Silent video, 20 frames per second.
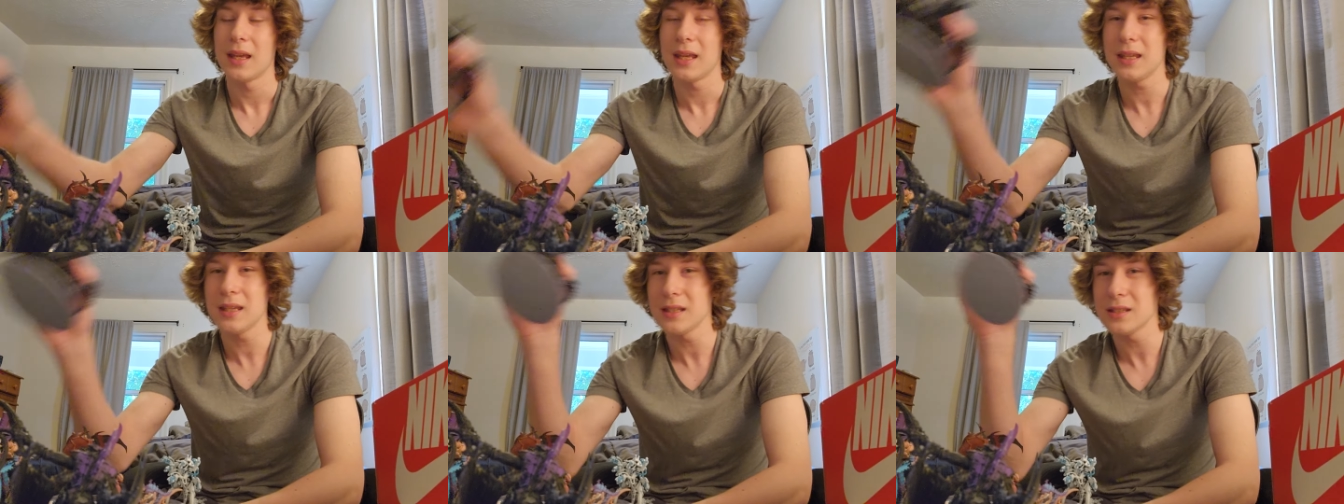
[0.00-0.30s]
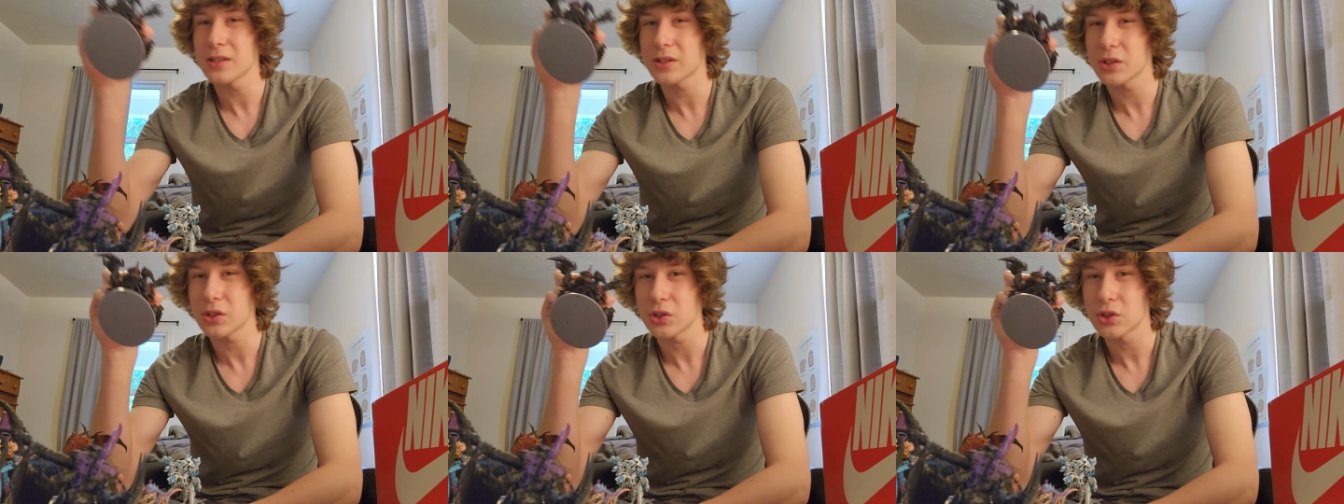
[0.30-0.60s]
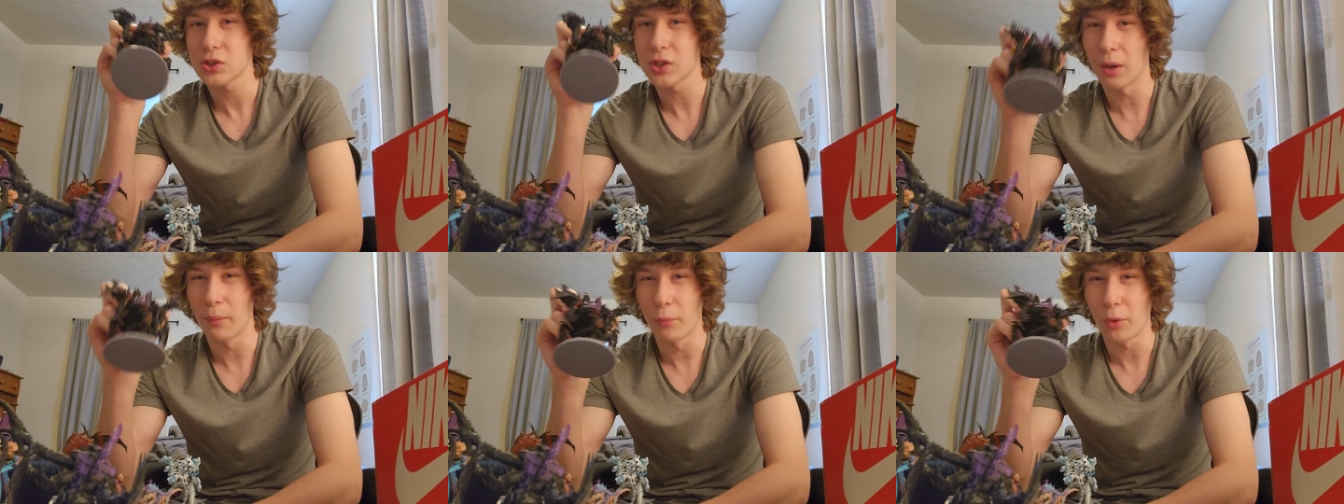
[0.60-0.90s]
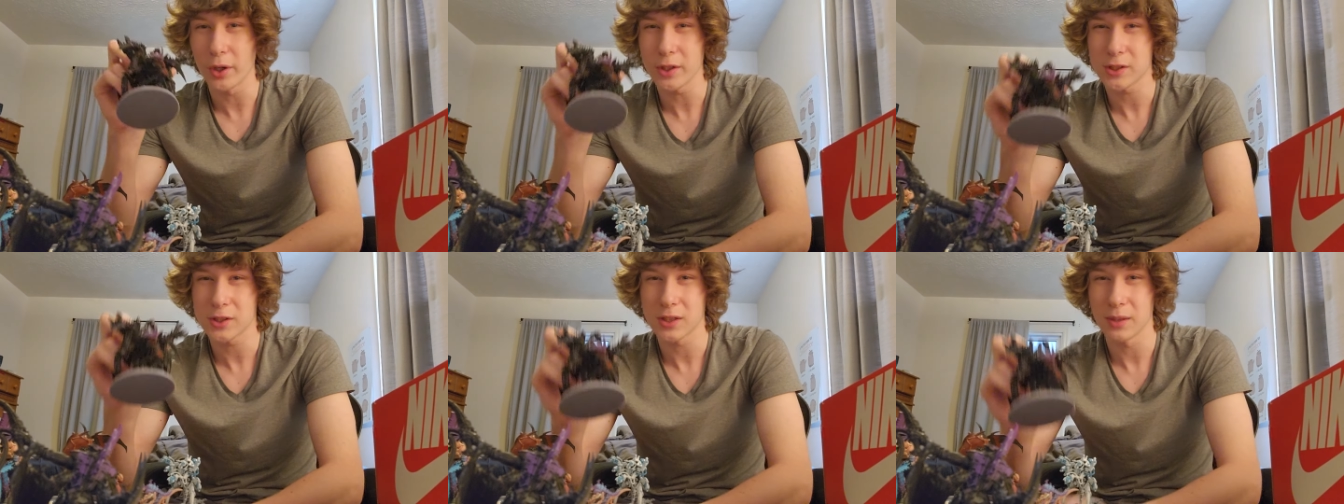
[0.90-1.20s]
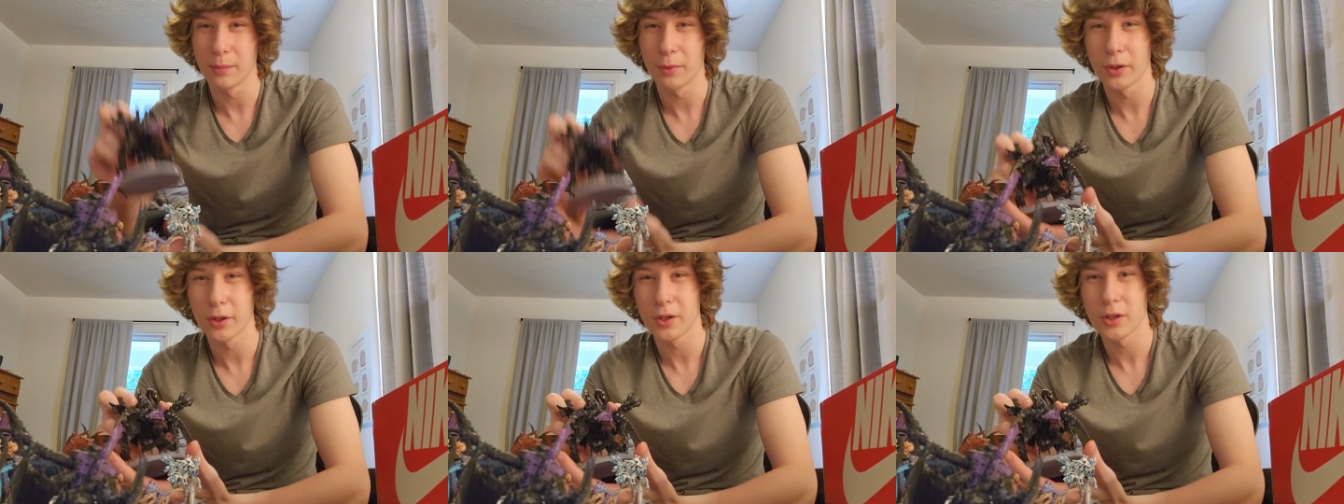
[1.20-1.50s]
He is somewhat
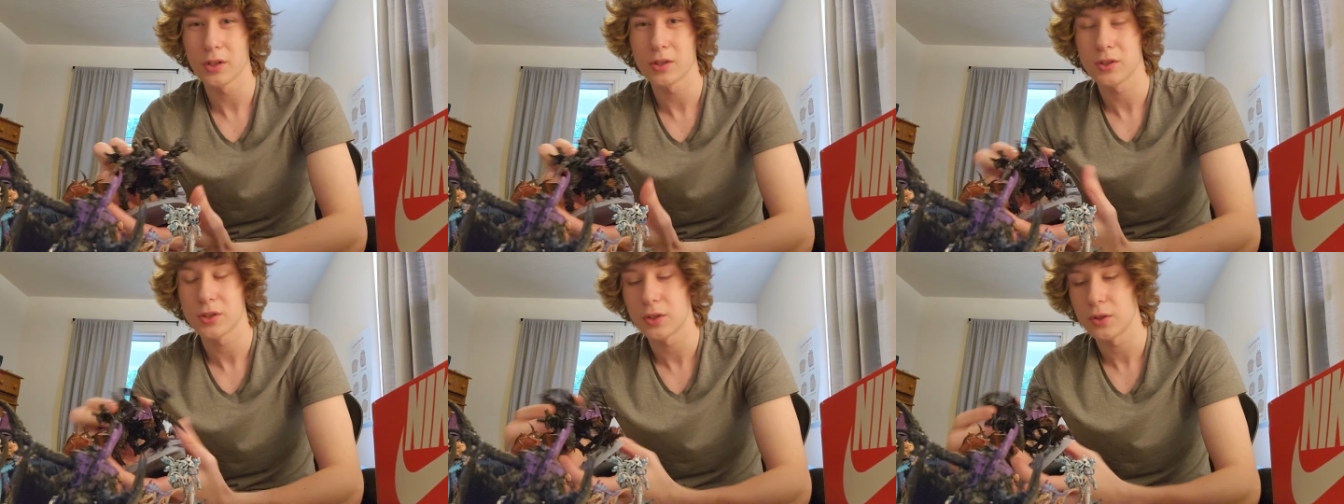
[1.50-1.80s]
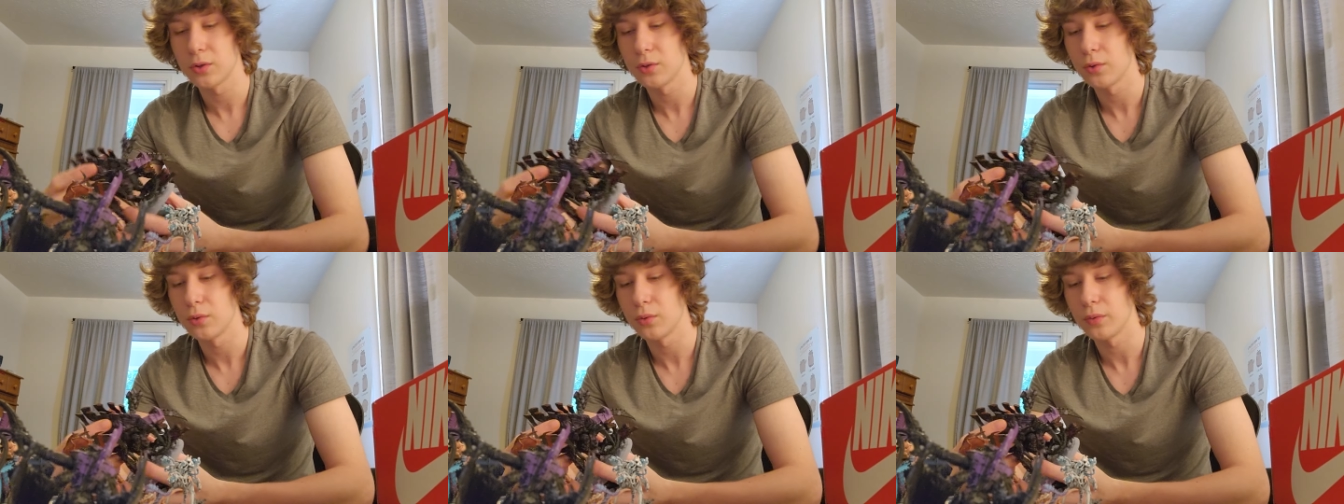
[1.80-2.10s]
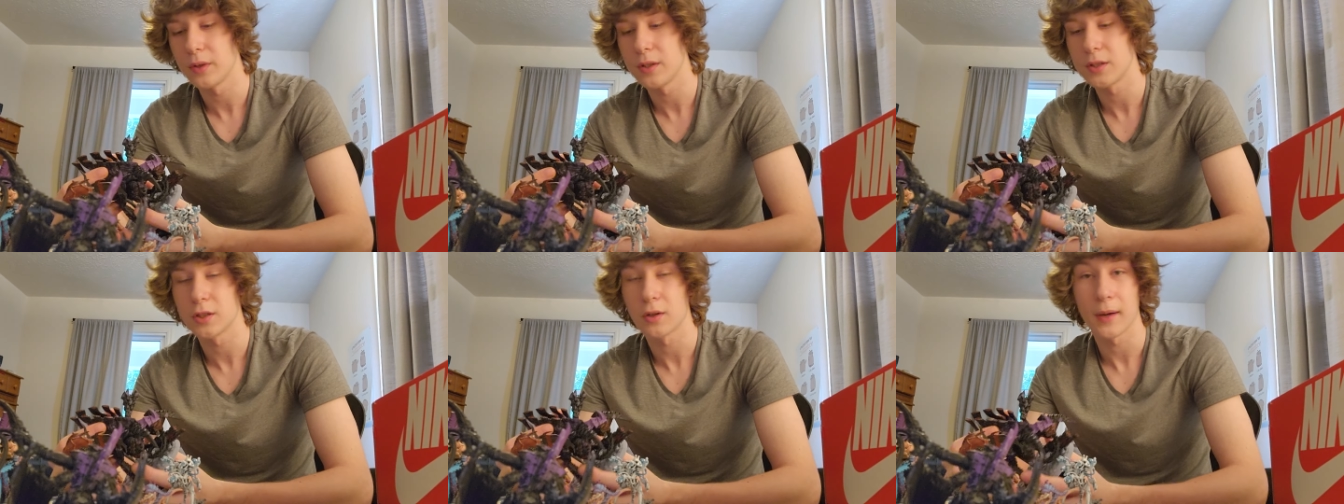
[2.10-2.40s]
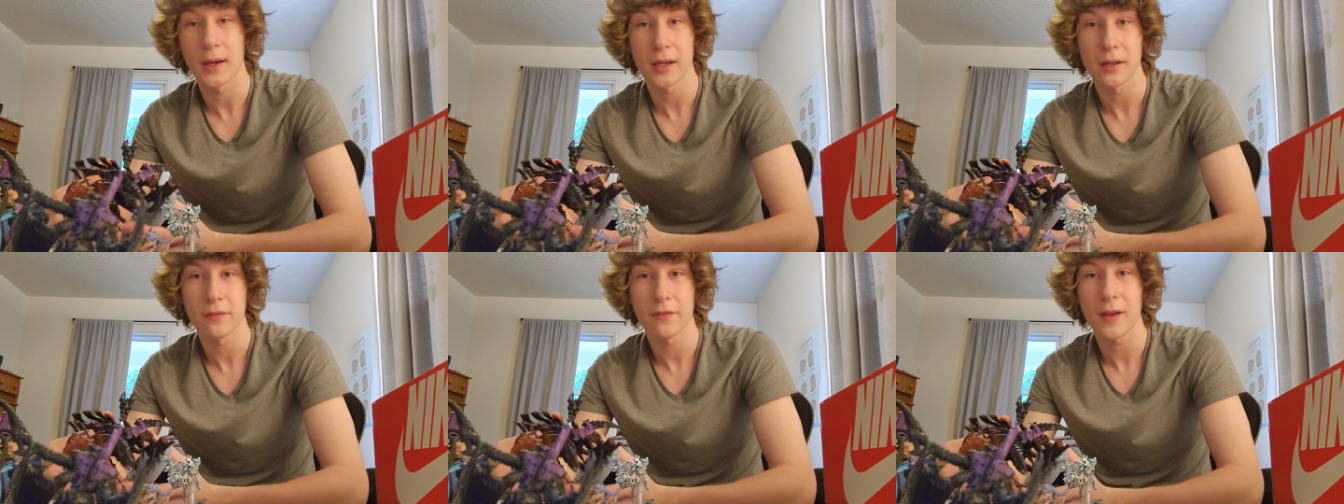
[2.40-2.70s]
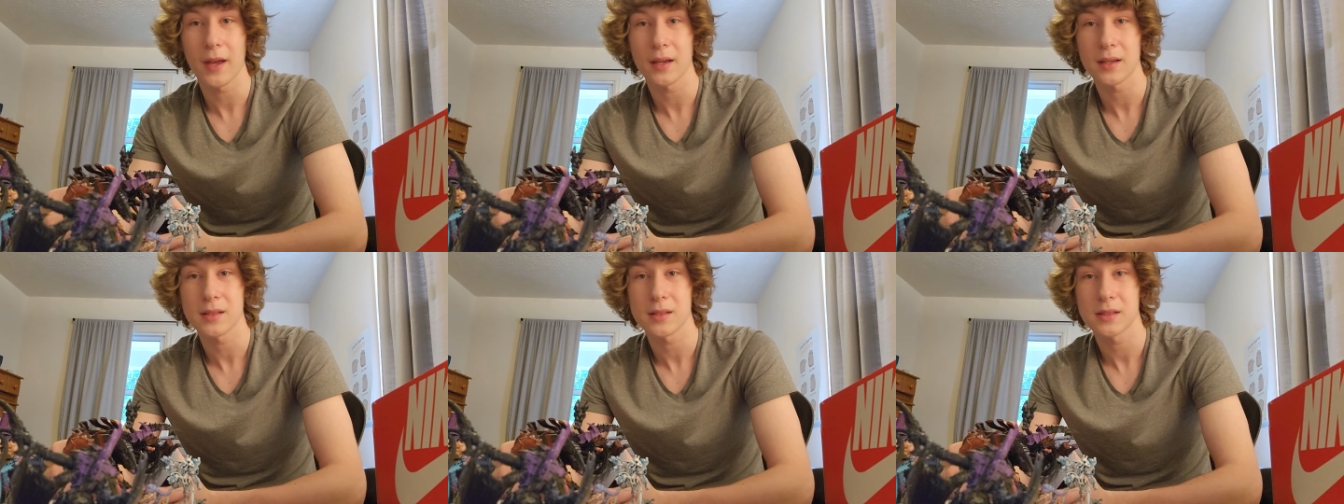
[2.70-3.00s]
similar to the
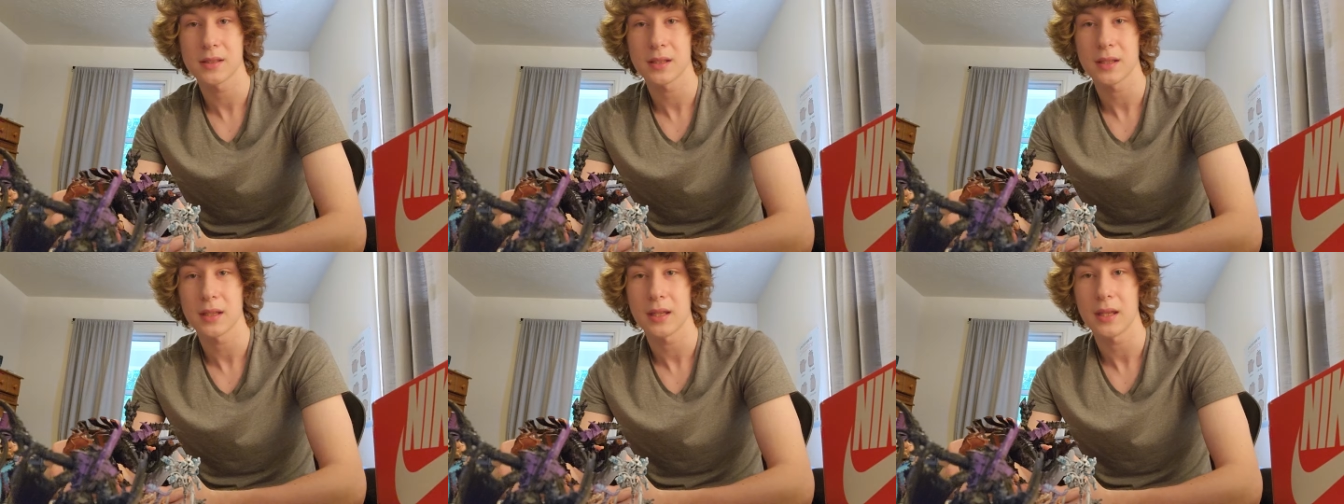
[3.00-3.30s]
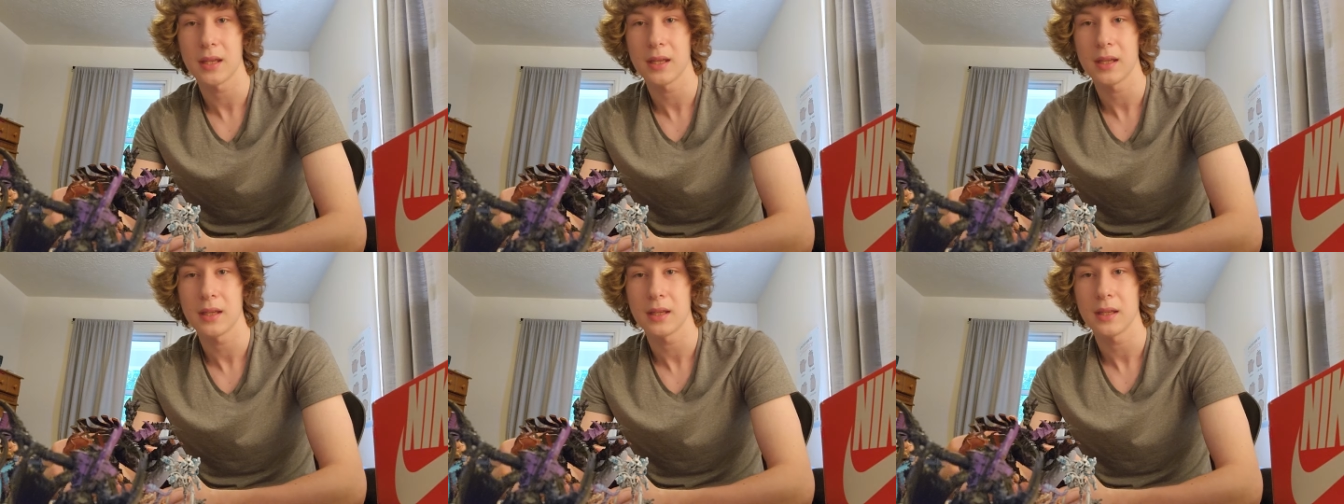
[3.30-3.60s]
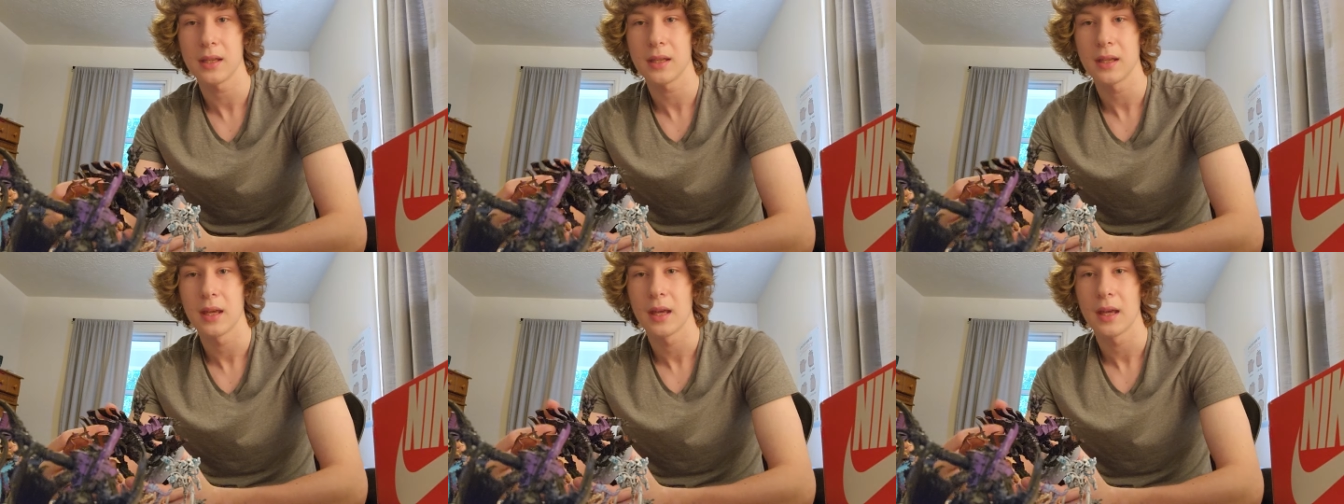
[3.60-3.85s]
Tyrannifex. He